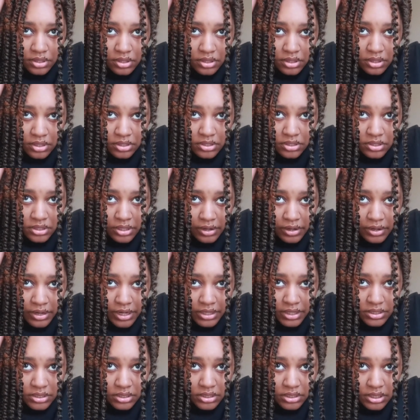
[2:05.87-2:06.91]
this style
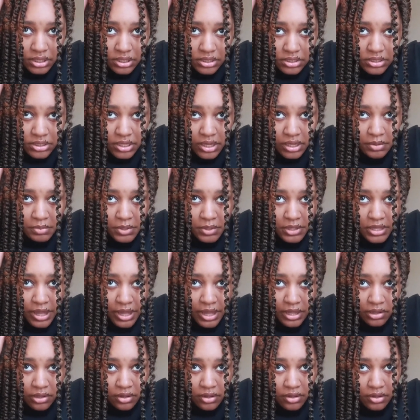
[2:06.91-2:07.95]
actually didn't take me
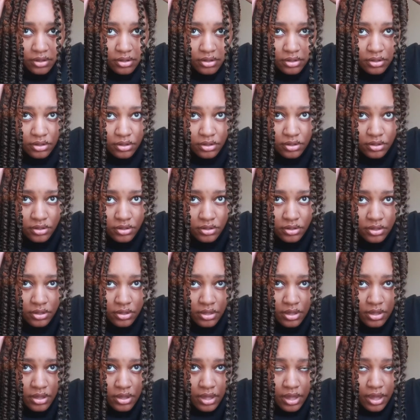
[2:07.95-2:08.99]
that long
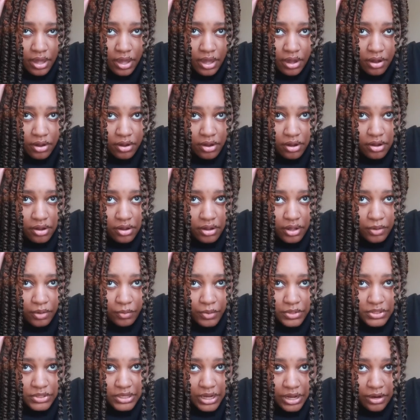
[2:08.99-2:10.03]
at all, and
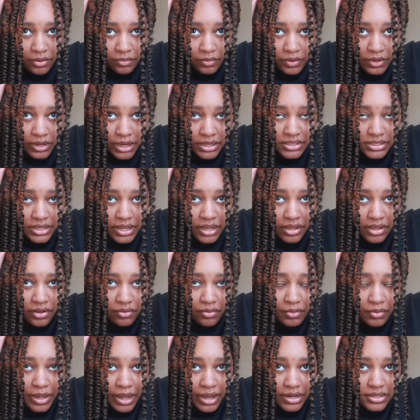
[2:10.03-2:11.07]
once I realized that, it
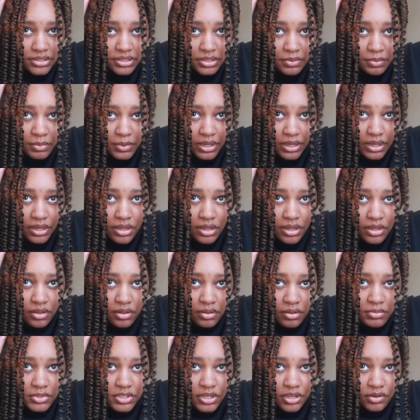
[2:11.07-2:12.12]
will actually be,
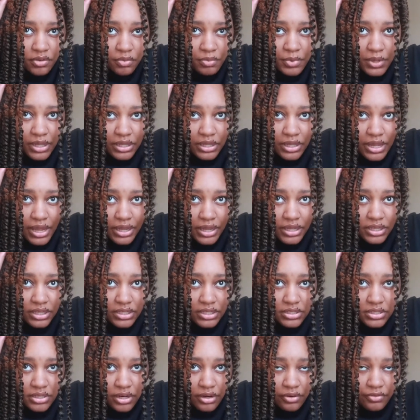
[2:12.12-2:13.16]
let me tell you, it will be a lot
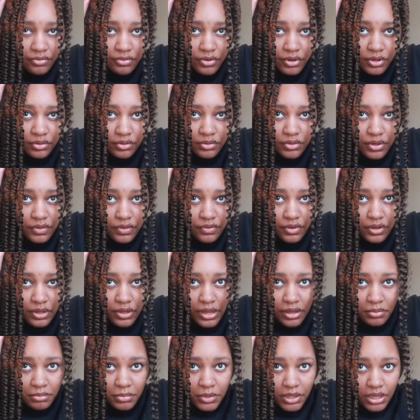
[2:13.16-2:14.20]
easier for you if you're
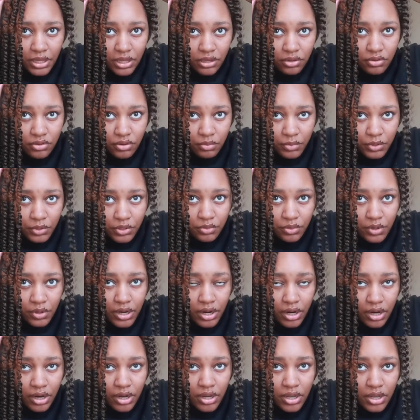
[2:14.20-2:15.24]
like me and you don't really do
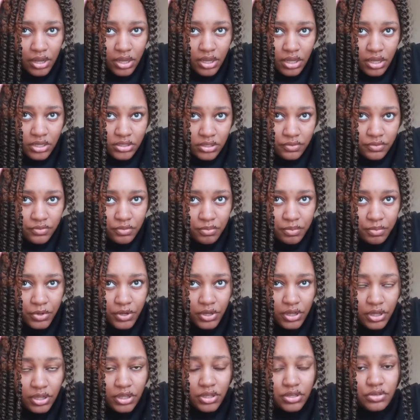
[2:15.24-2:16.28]
hair, is if you
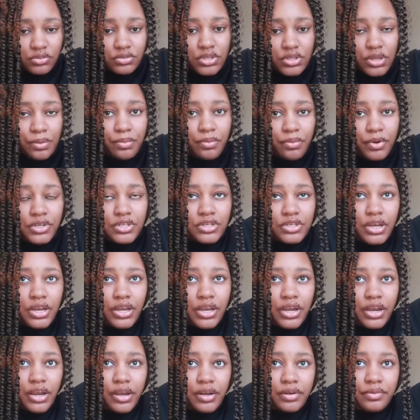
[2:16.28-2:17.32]
separate your
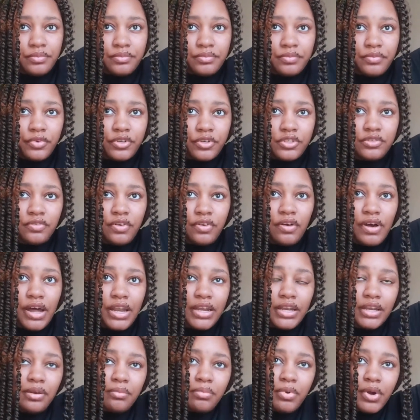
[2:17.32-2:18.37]
hair. First of all, I
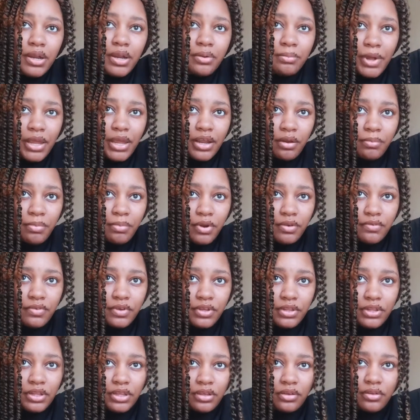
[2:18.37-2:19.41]
didn't part my hair
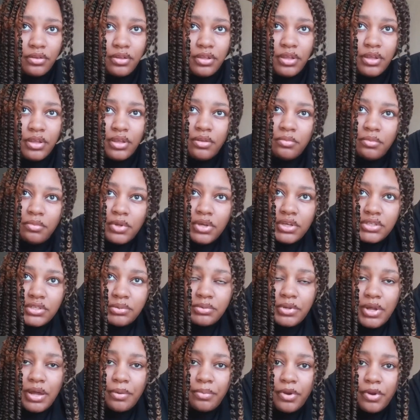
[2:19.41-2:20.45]
perfectly because
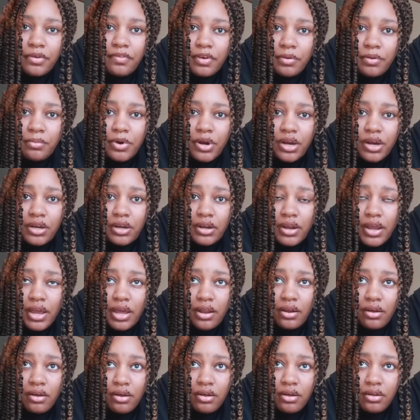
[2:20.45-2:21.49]
I'm not a perfect parter
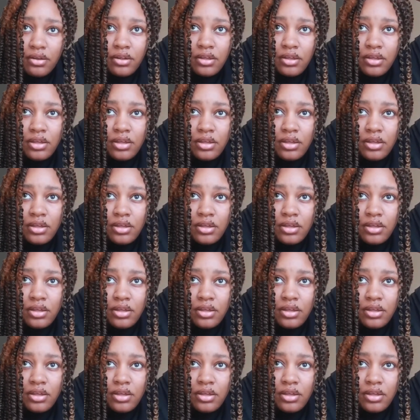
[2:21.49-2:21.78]
at all,